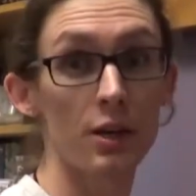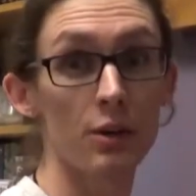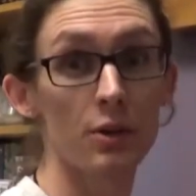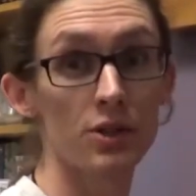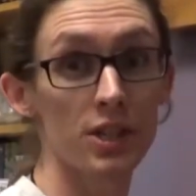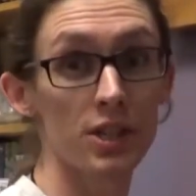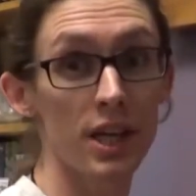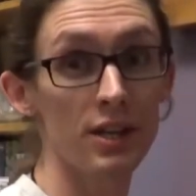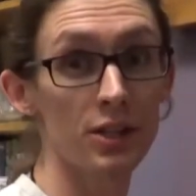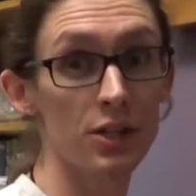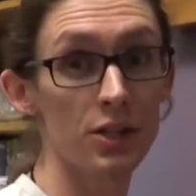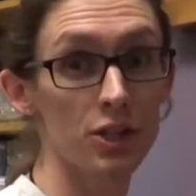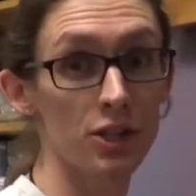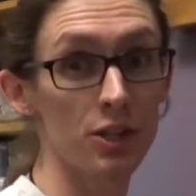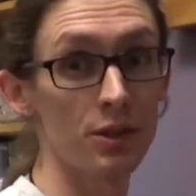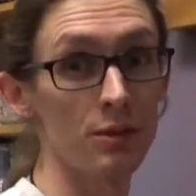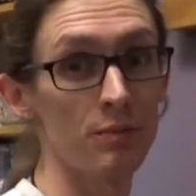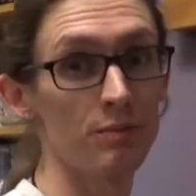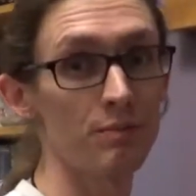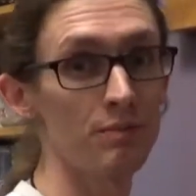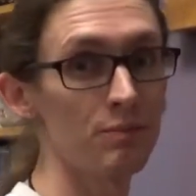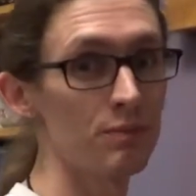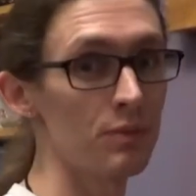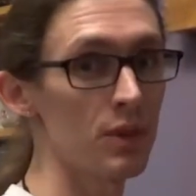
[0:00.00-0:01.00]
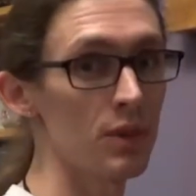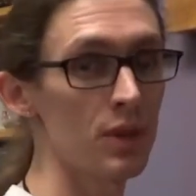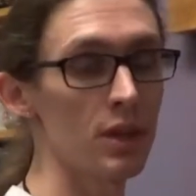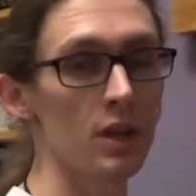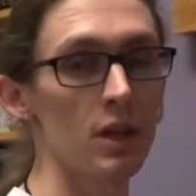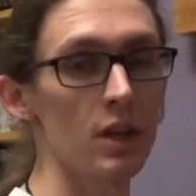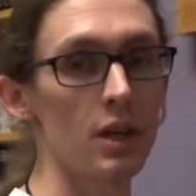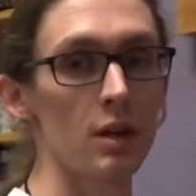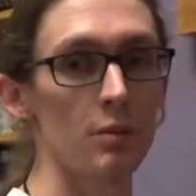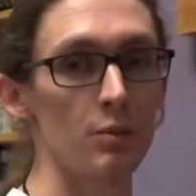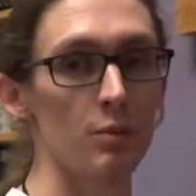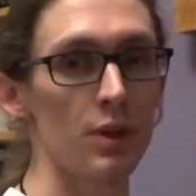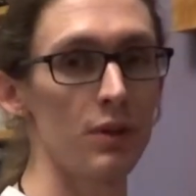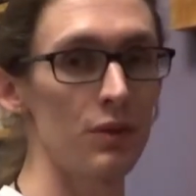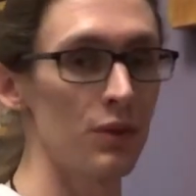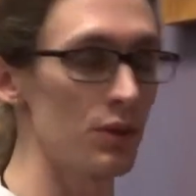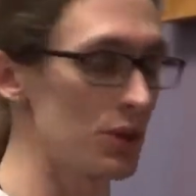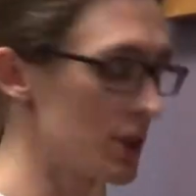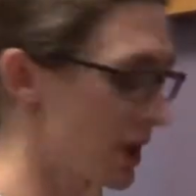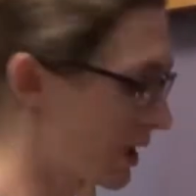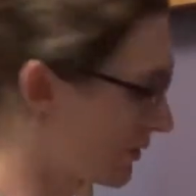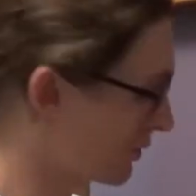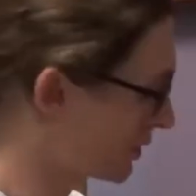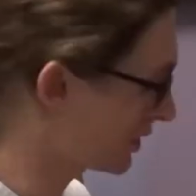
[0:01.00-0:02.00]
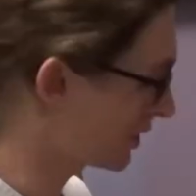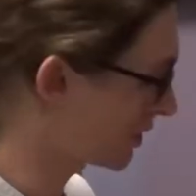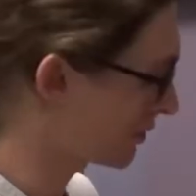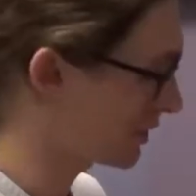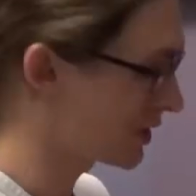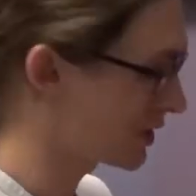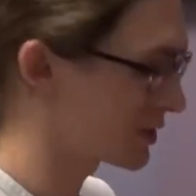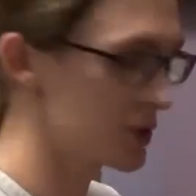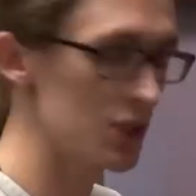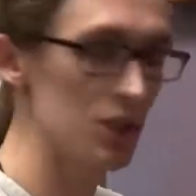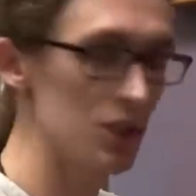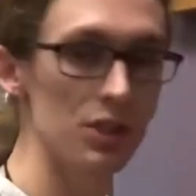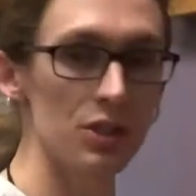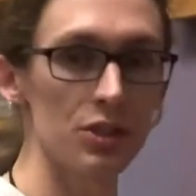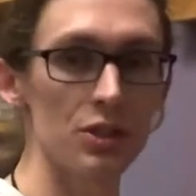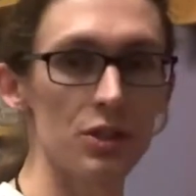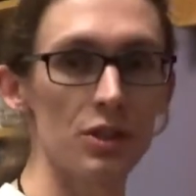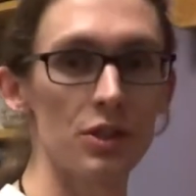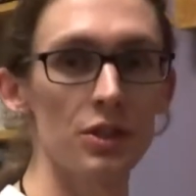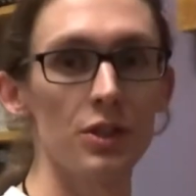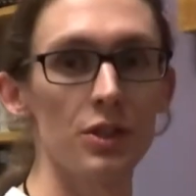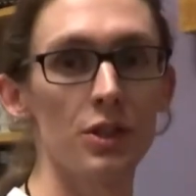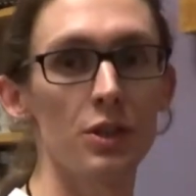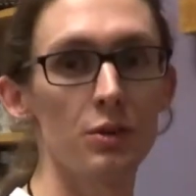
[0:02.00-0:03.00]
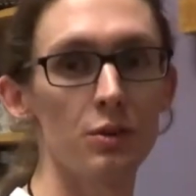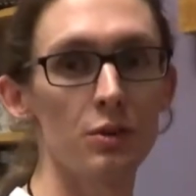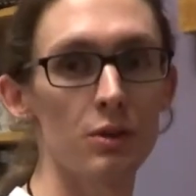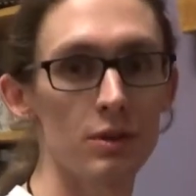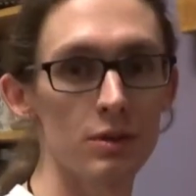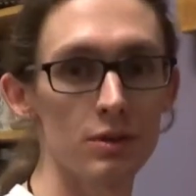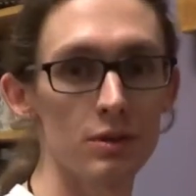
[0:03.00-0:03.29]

attention but if you divert your energies into the new